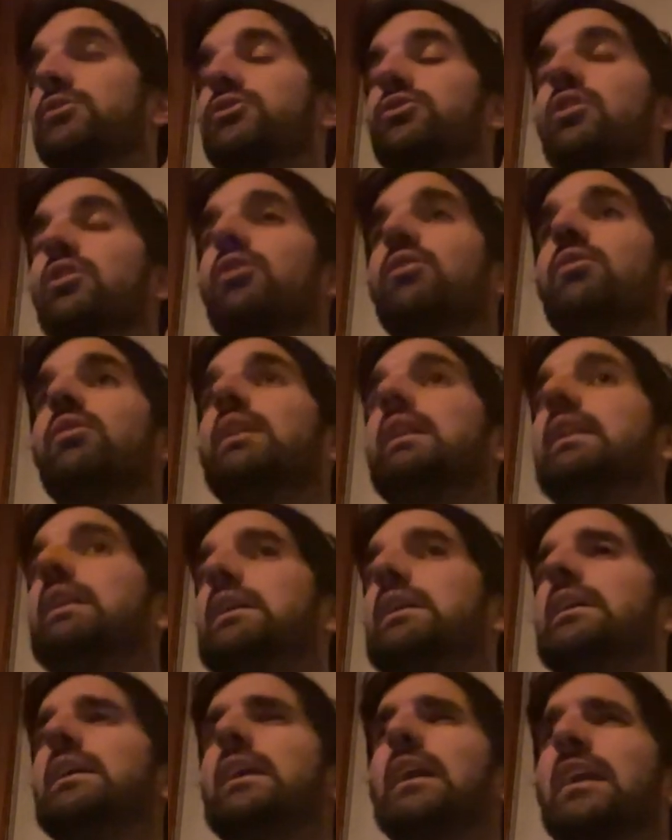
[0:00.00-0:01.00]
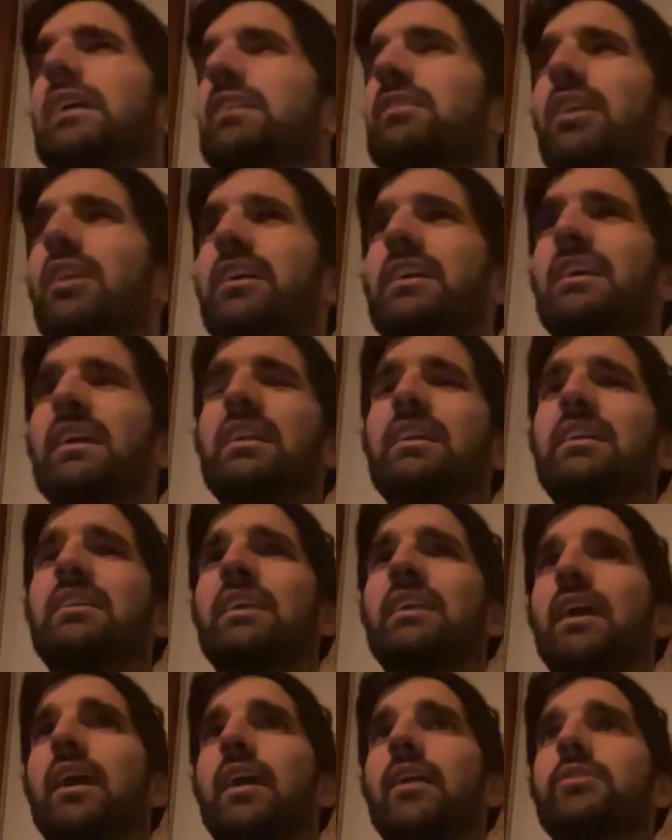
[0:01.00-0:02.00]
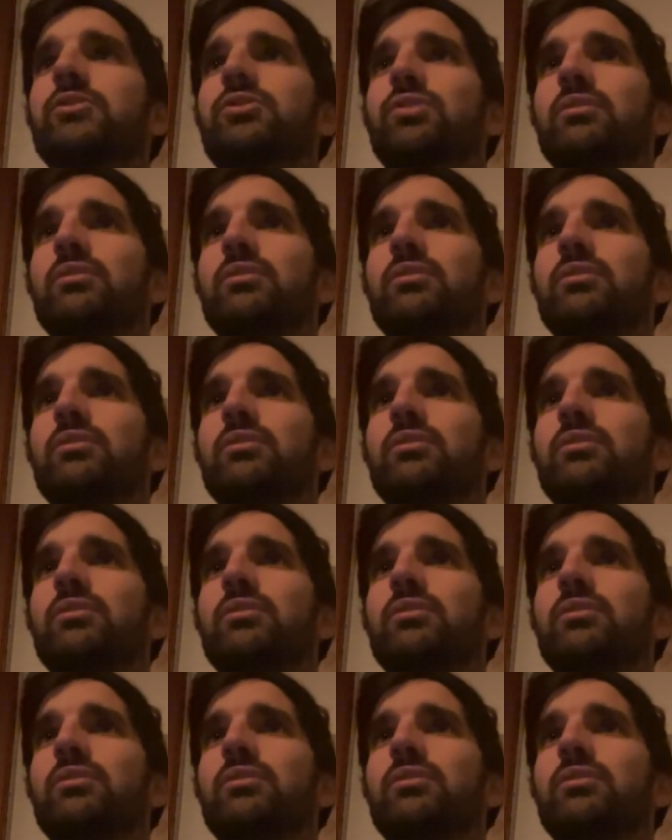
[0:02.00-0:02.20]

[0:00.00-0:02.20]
So I didn't like any of that.